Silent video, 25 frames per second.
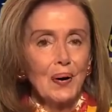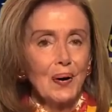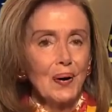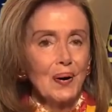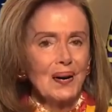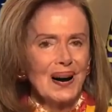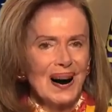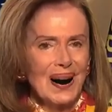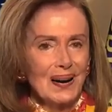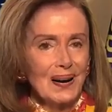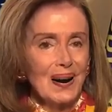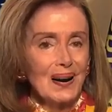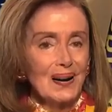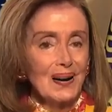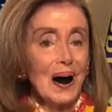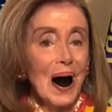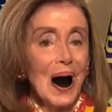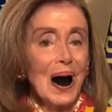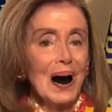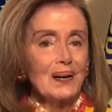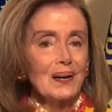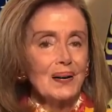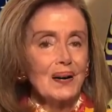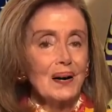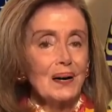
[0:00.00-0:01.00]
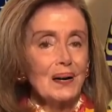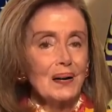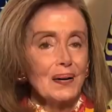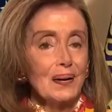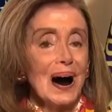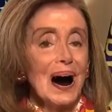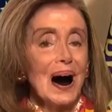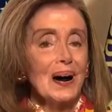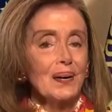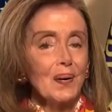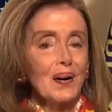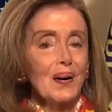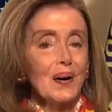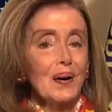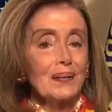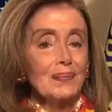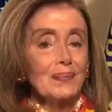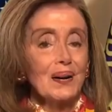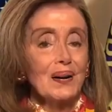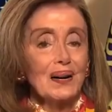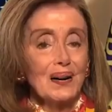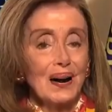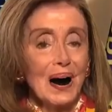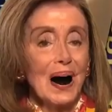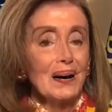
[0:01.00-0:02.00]
As a child, Kyle would
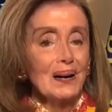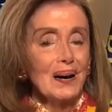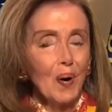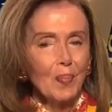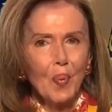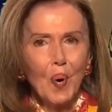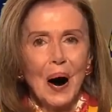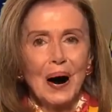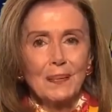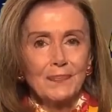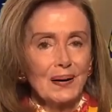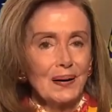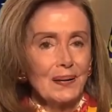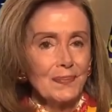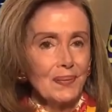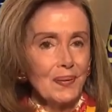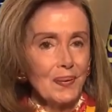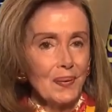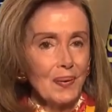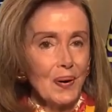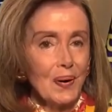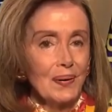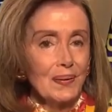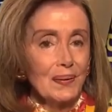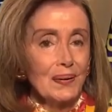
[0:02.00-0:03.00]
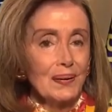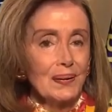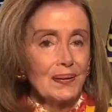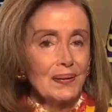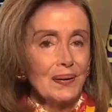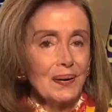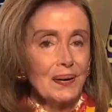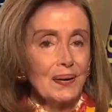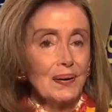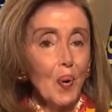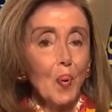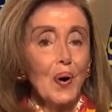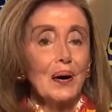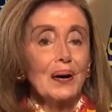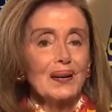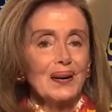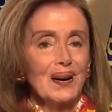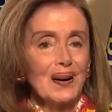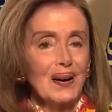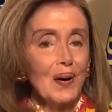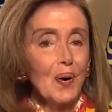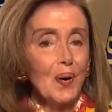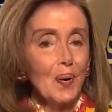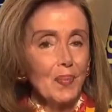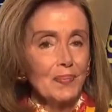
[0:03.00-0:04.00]
often yell at white people on his way to
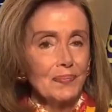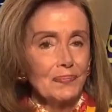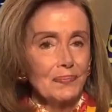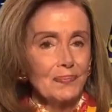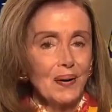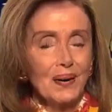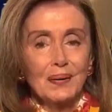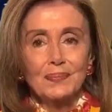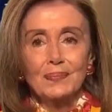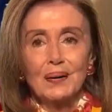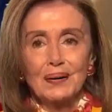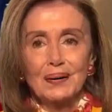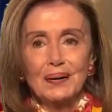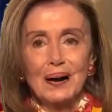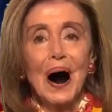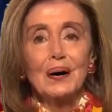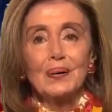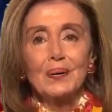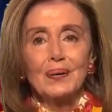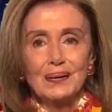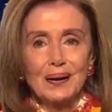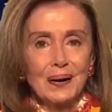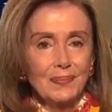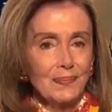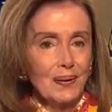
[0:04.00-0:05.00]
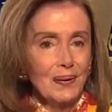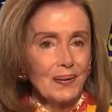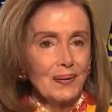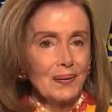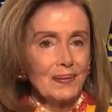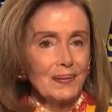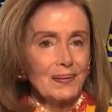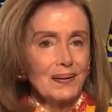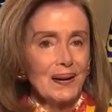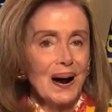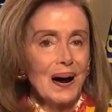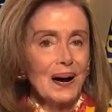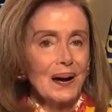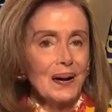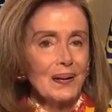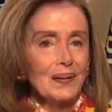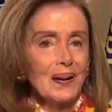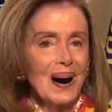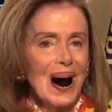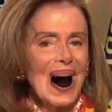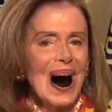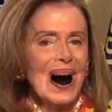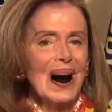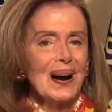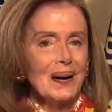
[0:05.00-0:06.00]
school. He would shout at them and say,
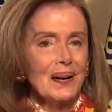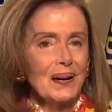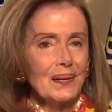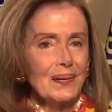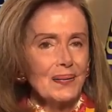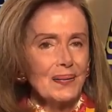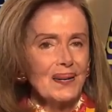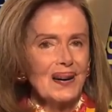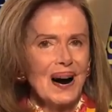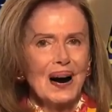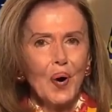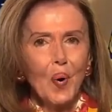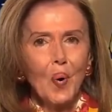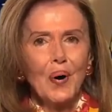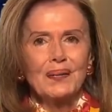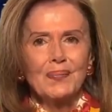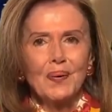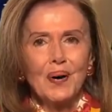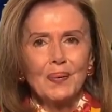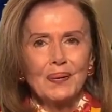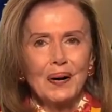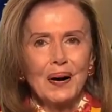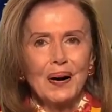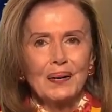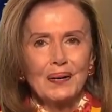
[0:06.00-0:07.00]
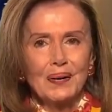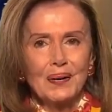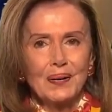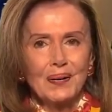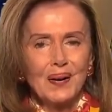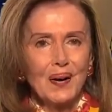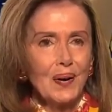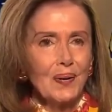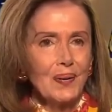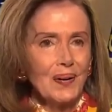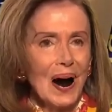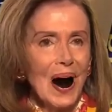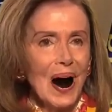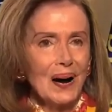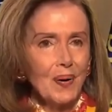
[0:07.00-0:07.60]
"Hey, get away from me! You're not